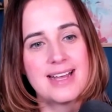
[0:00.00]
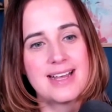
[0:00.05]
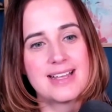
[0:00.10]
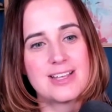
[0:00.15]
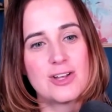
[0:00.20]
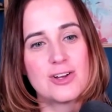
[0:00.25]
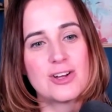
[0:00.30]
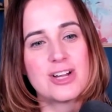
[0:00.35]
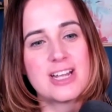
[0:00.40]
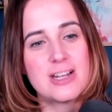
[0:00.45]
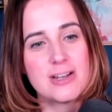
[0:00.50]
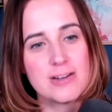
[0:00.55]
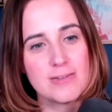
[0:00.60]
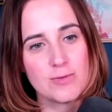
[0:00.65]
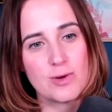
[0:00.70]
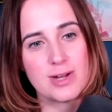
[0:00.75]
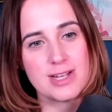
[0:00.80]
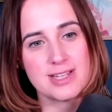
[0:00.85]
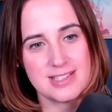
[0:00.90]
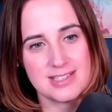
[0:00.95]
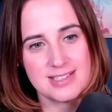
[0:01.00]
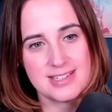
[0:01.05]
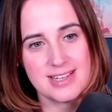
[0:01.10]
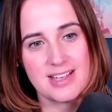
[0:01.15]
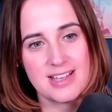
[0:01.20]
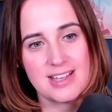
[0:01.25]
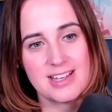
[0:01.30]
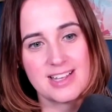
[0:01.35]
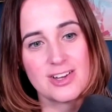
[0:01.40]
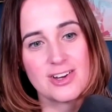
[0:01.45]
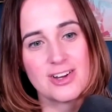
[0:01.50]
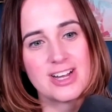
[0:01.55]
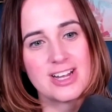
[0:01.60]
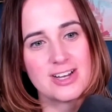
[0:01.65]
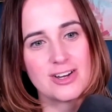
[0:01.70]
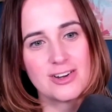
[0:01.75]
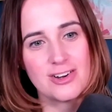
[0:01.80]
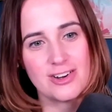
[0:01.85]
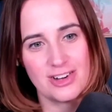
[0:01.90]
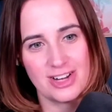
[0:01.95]
your inner voice is telling your
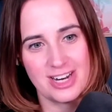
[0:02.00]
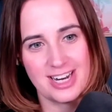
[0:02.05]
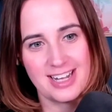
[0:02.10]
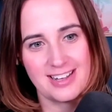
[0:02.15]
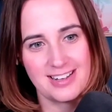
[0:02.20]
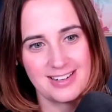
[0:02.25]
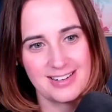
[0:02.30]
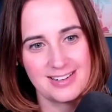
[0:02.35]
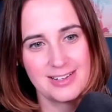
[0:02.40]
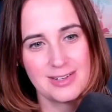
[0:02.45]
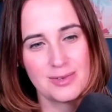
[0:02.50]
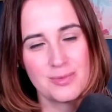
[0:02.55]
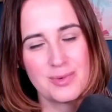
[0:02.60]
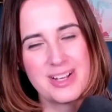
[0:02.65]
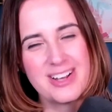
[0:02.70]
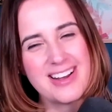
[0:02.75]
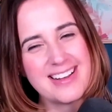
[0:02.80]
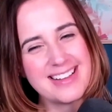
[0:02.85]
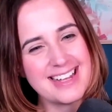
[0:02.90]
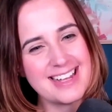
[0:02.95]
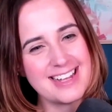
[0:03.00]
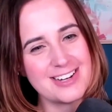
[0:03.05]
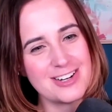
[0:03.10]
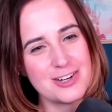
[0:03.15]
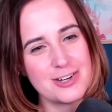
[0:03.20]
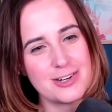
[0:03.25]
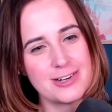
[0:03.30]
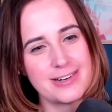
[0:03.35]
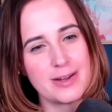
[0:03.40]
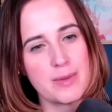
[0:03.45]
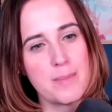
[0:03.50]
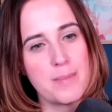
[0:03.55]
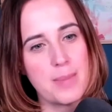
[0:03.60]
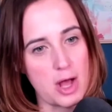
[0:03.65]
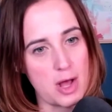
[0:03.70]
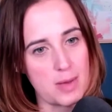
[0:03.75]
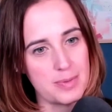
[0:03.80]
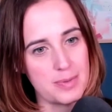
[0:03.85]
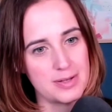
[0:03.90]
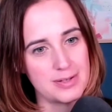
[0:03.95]
inner critic. We call that inner critic
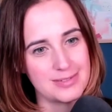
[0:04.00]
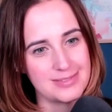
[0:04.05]
Bob.